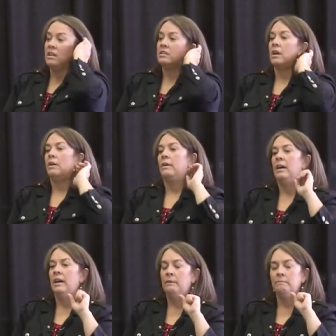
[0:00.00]
So
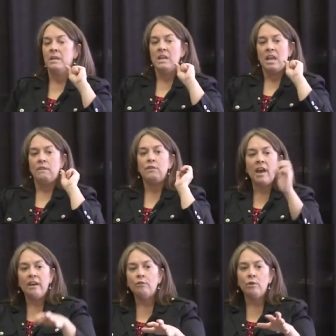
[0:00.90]
um, if you
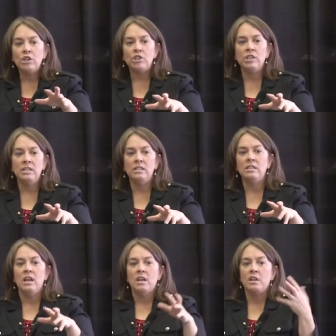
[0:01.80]
have
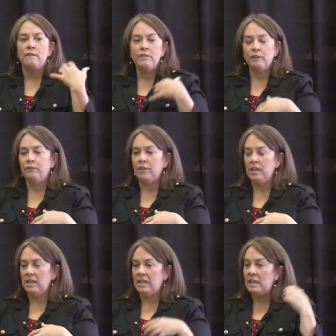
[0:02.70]
questions, you know, feel
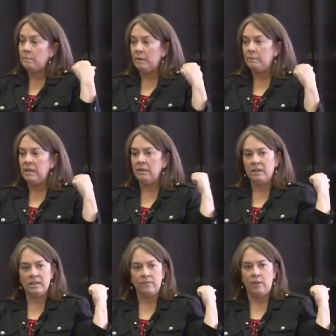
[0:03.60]
free to email me.
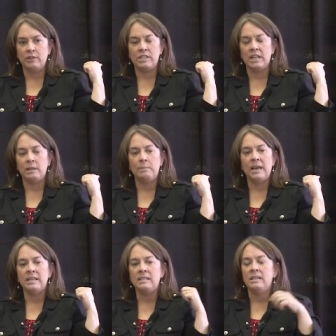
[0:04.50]
Phone's not the
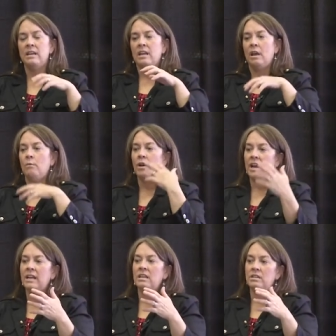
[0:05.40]
best. And what
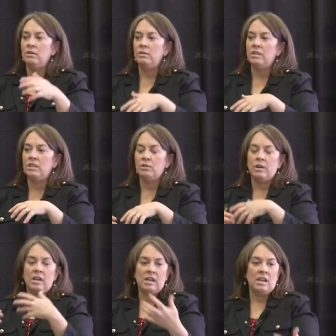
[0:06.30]
I can do is then
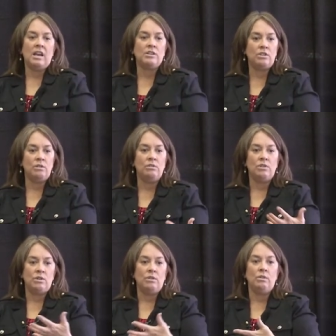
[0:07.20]
try to connect you
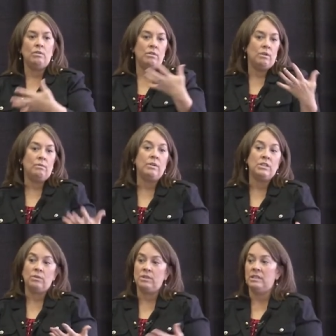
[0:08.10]
to the
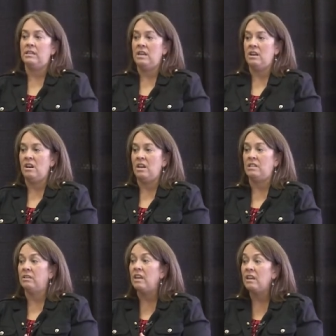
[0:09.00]
resources that you need.
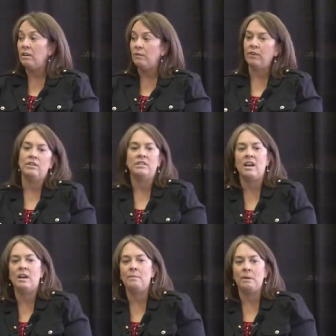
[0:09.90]
So thank you for your time.